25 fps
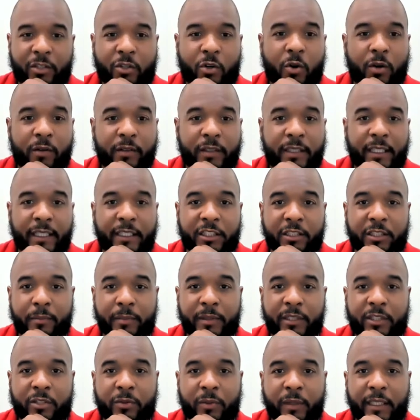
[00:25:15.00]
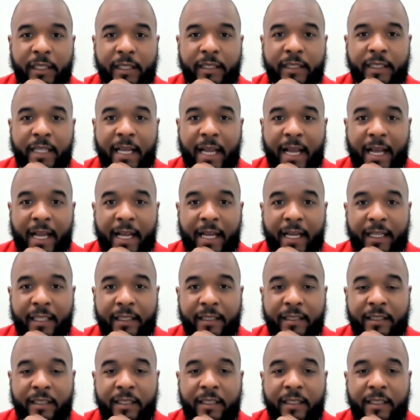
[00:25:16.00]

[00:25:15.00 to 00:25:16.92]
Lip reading: the correlation between Yah,